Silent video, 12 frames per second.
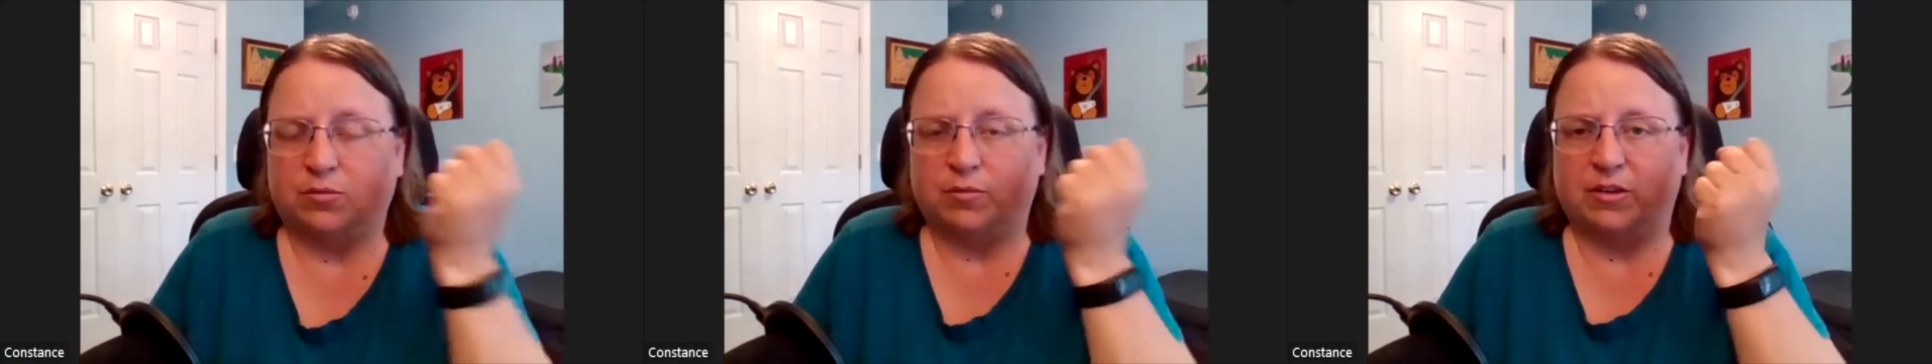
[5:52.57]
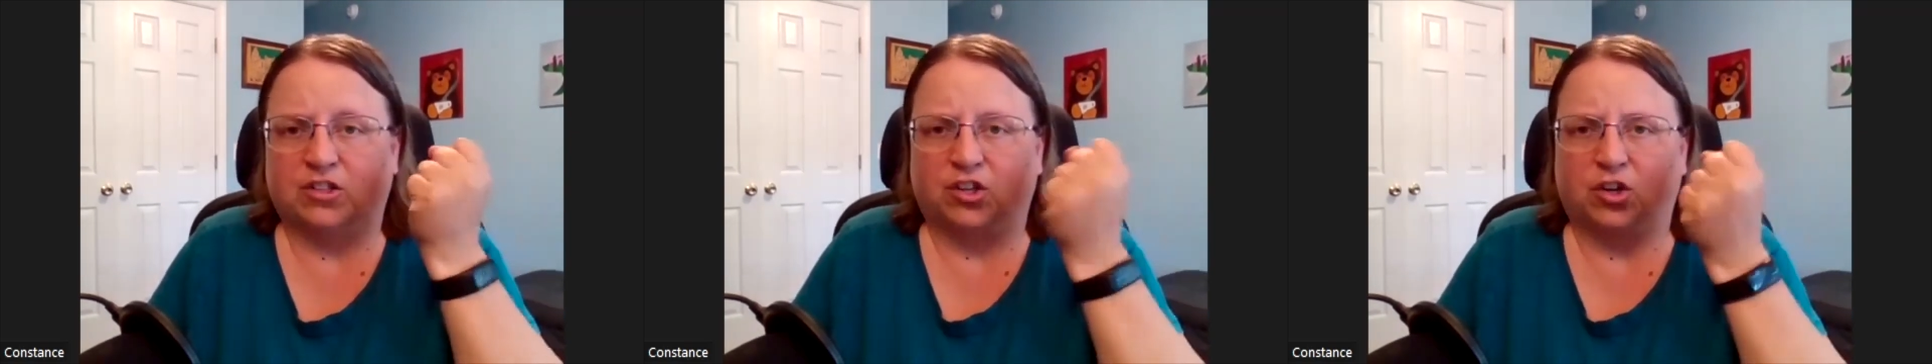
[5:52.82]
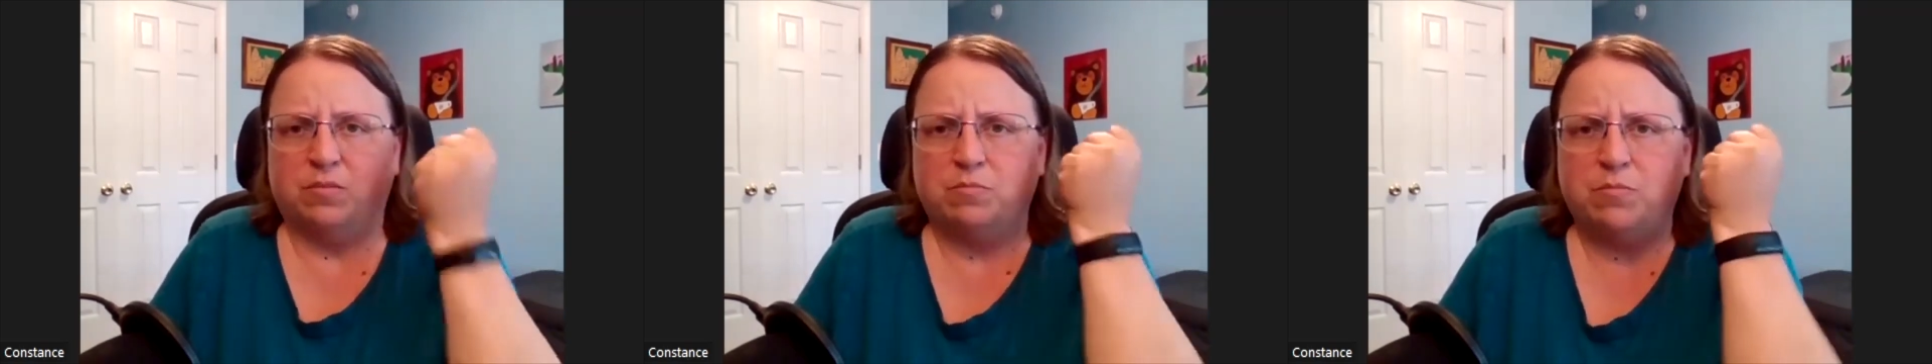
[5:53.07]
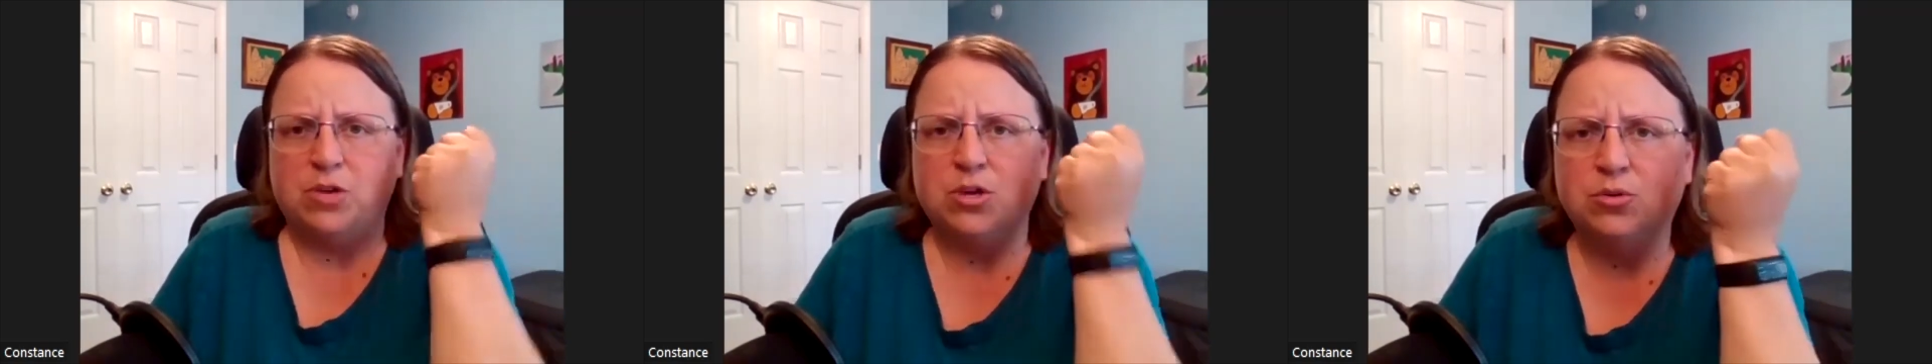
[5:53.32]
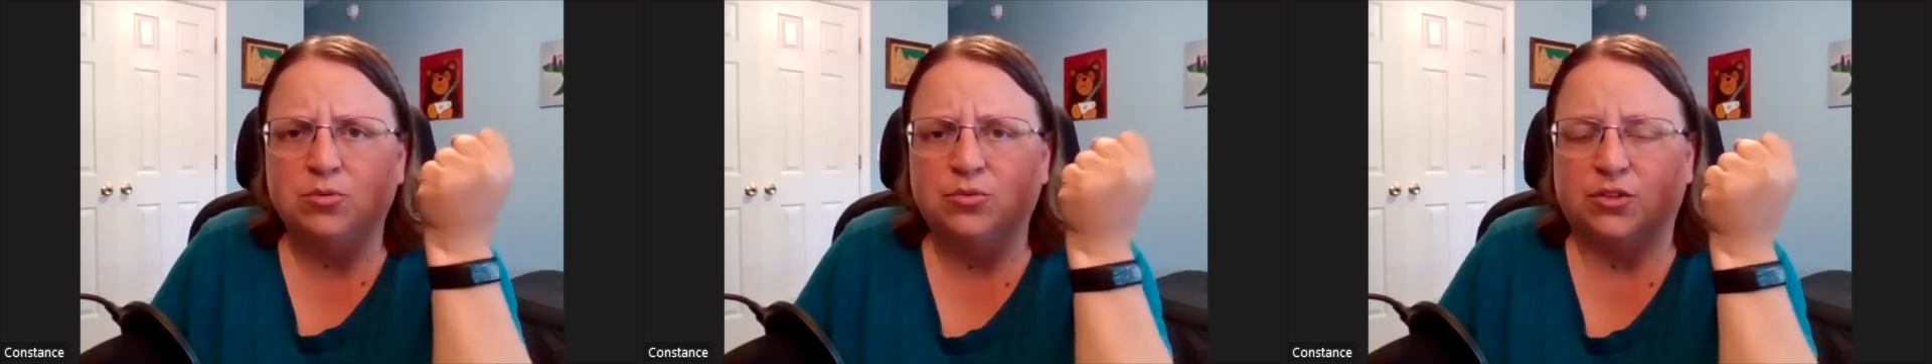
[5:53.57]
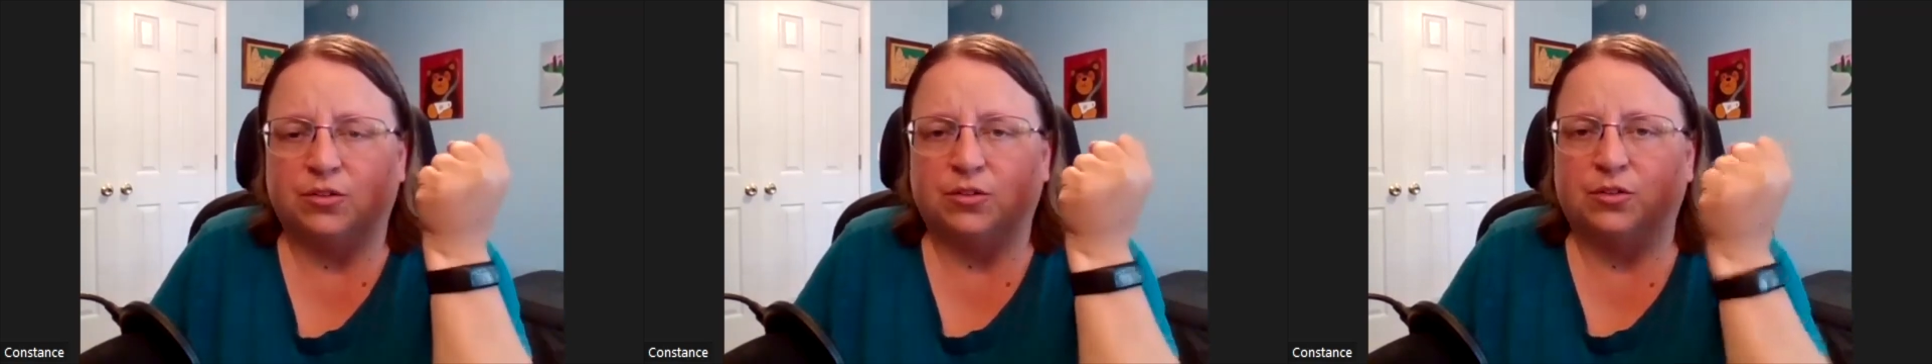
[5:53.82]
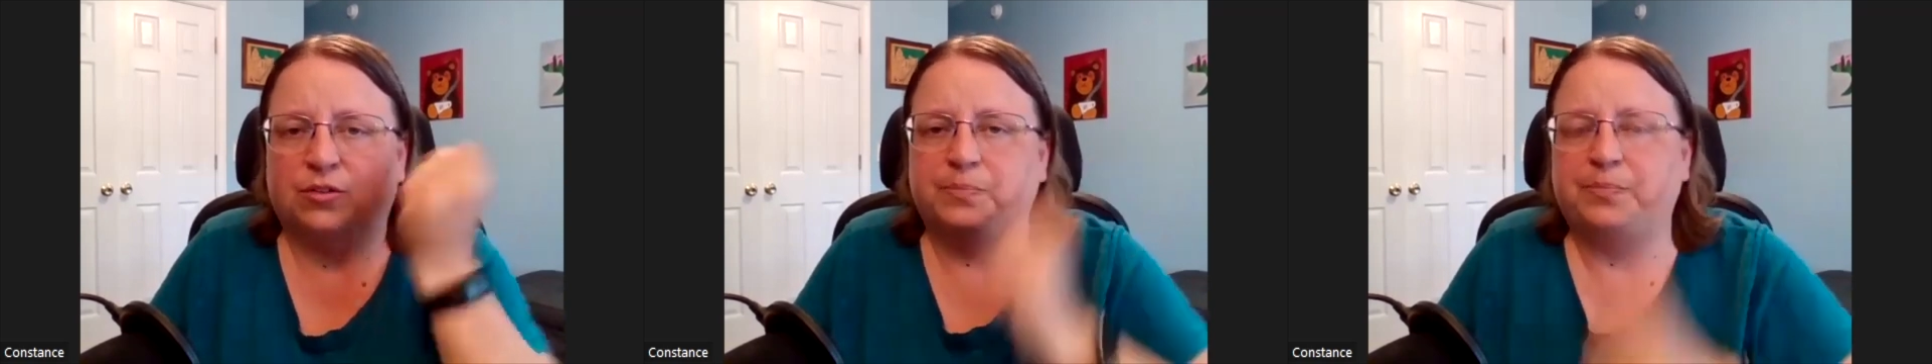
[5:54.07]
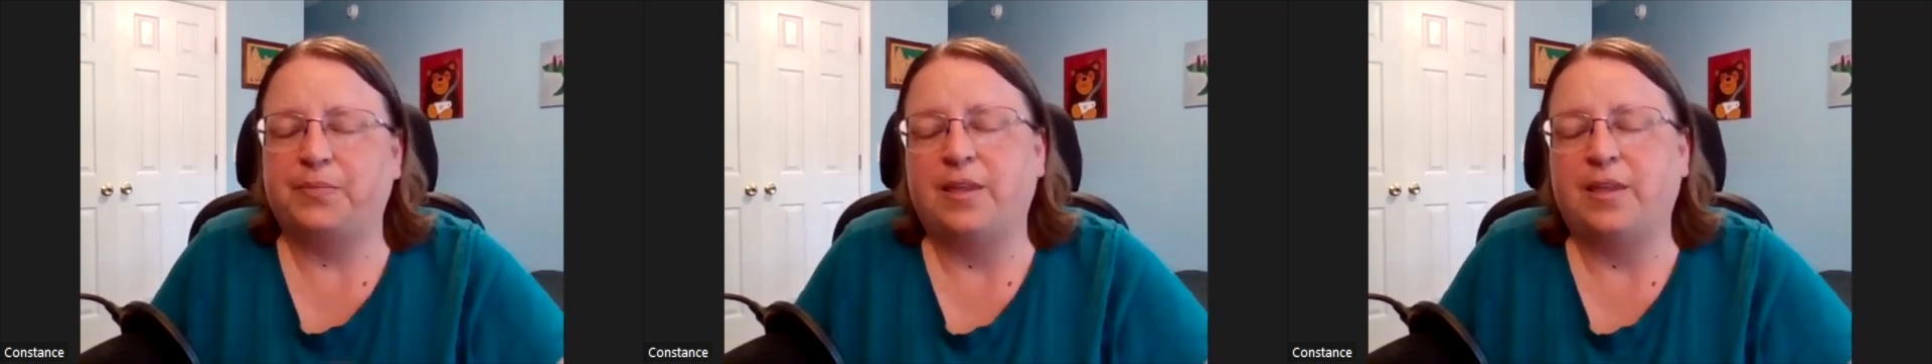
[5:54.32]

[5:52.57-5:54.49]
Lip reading: what makes it a good musical.